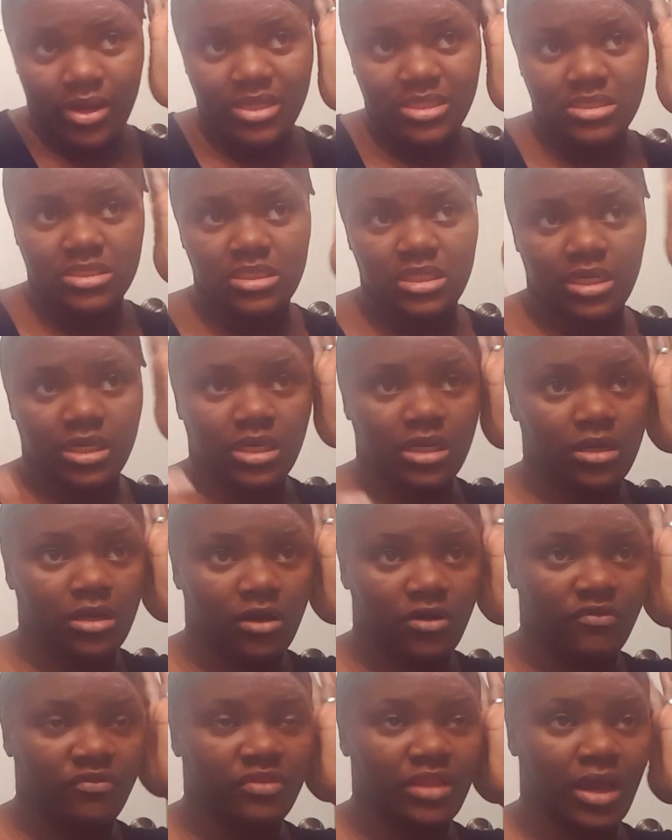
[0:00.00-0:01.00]
is slick
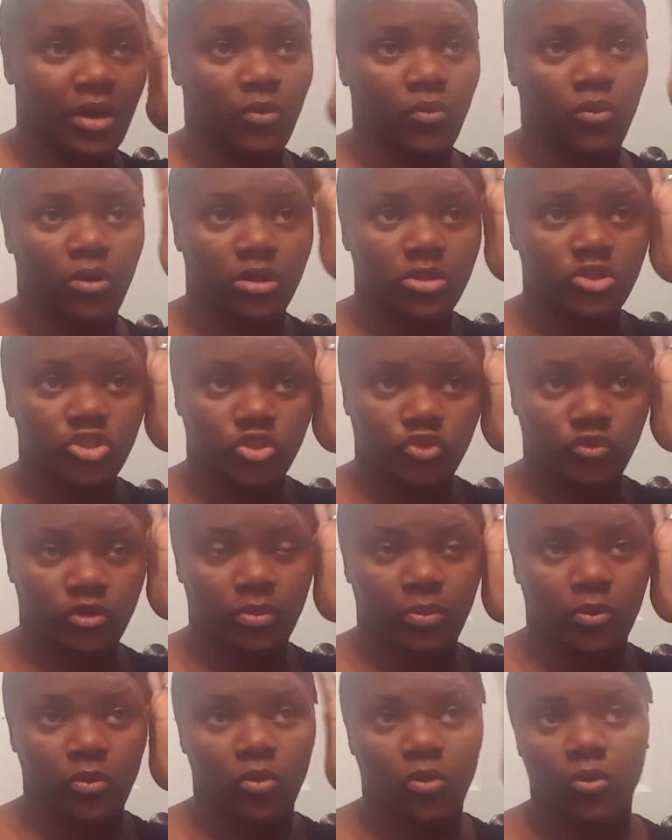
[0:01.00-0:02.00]
enough that one
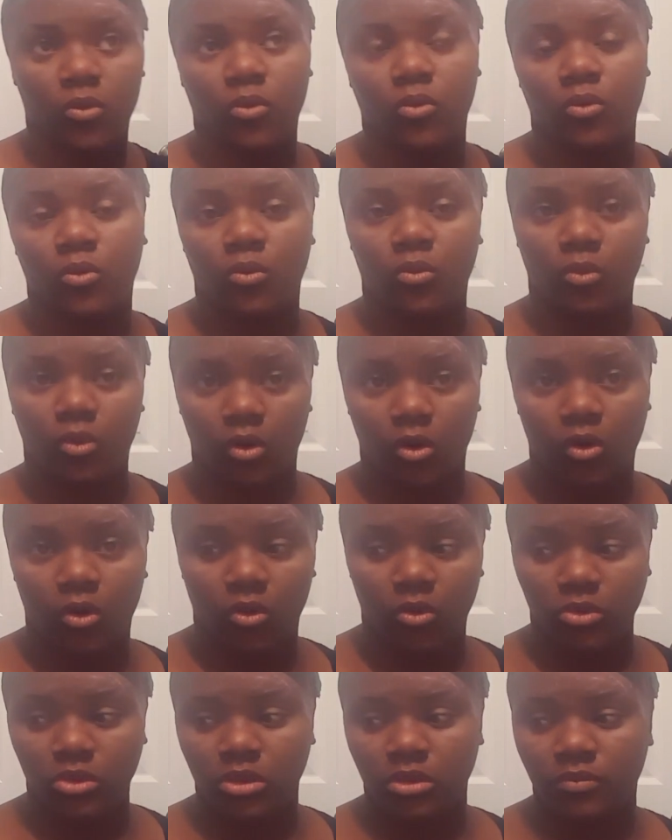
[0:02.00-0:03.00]
strip will
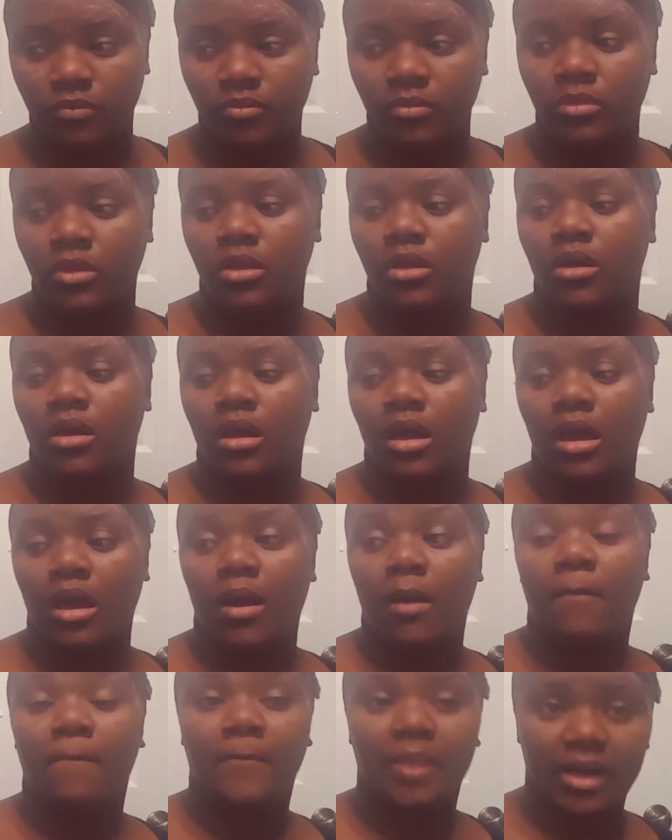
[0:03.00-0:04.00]
hold,
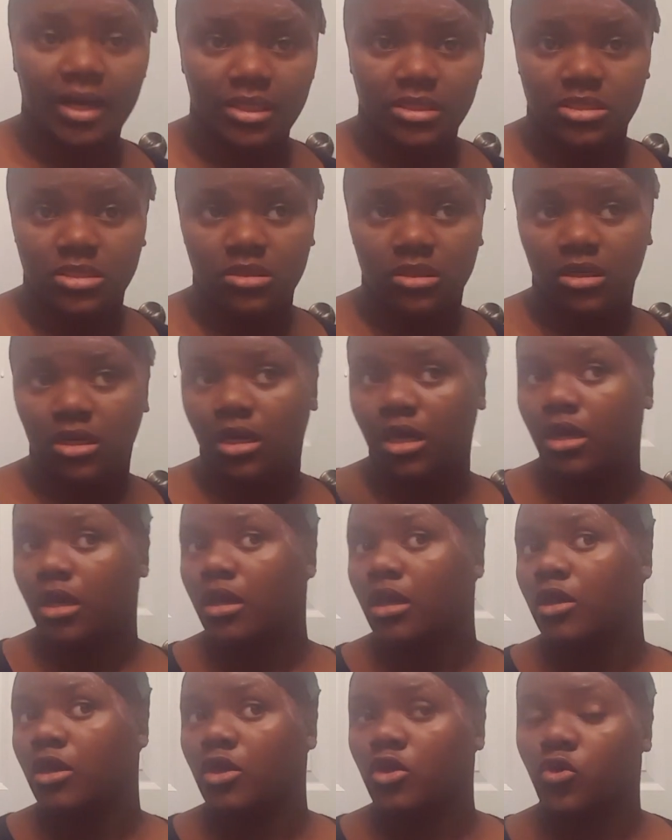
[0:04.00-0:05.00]
but
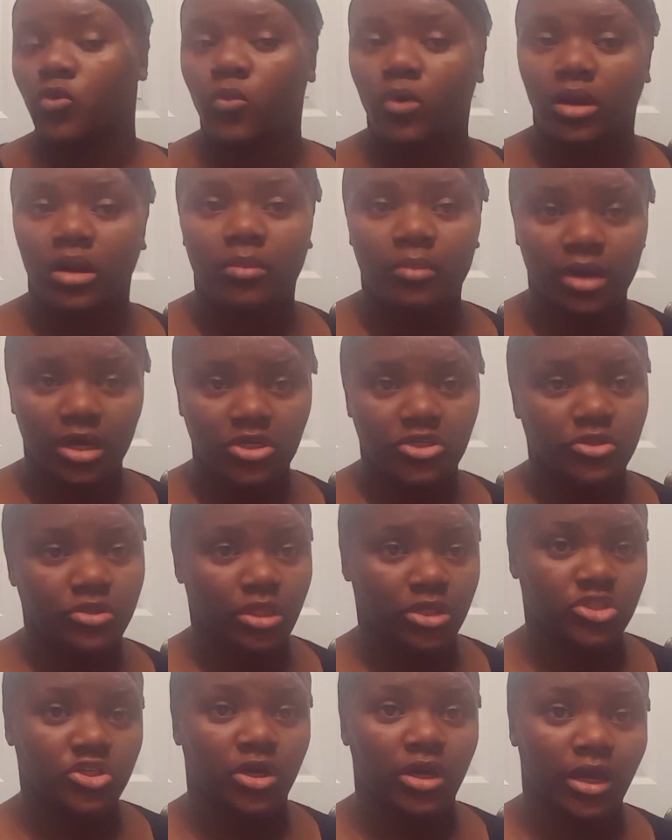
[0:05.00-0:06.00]
you want to make sure
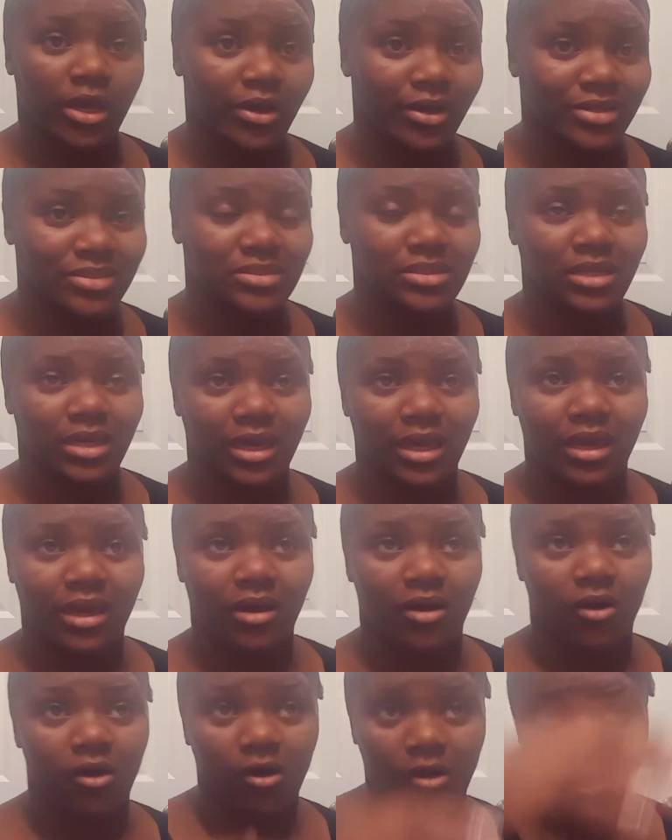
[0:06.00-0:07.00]
that your hair is
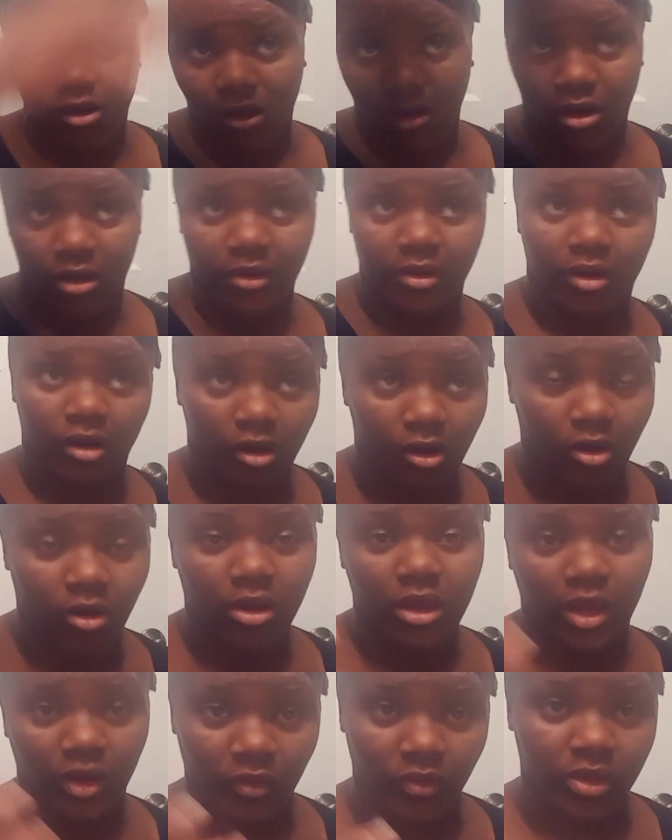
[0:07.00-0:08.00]
laying on all
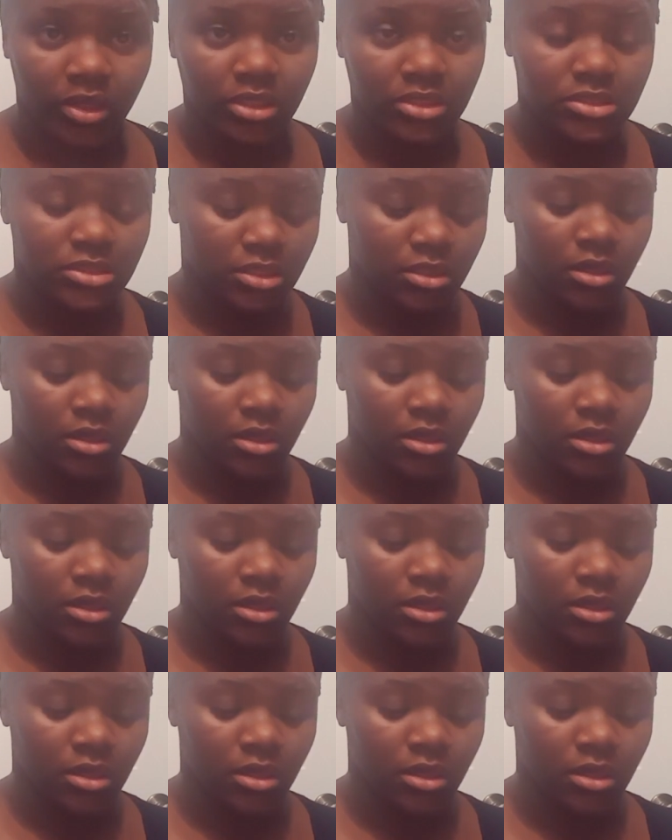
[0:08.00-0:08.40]
areas.